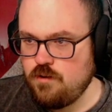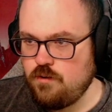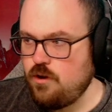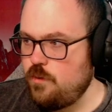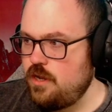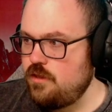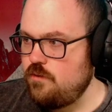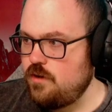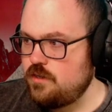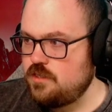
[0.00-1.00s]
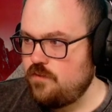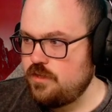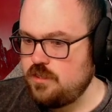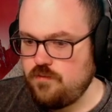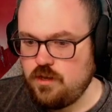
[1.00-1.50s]
Oh no, we need to do it on
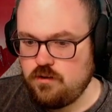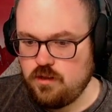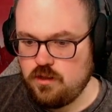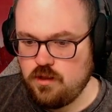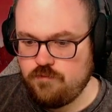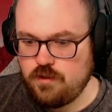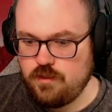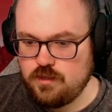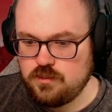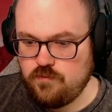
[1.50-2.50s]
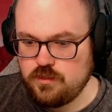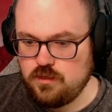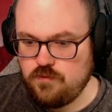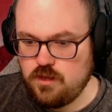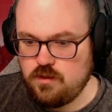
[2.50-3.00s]
7TV. Hold on, I'll find it on
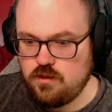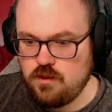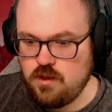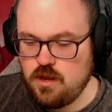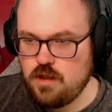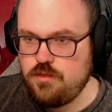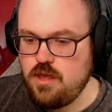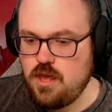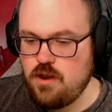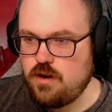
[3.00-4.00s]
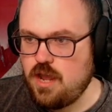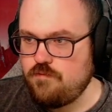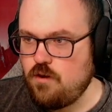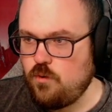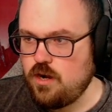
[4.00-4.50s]
7TV. I think I already
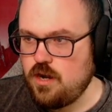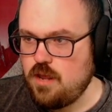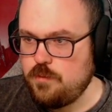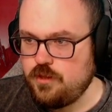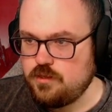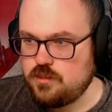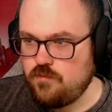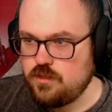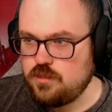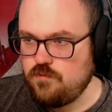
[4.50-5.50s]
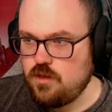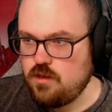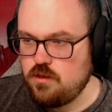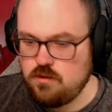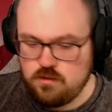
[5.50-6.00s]
have that one enabled on
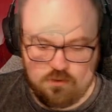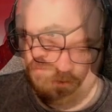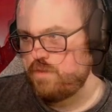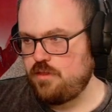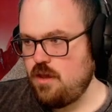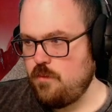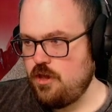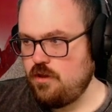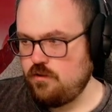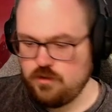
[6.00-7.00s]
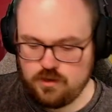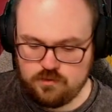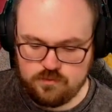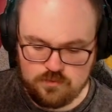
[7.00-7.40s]
7TV. I think I might, hold on.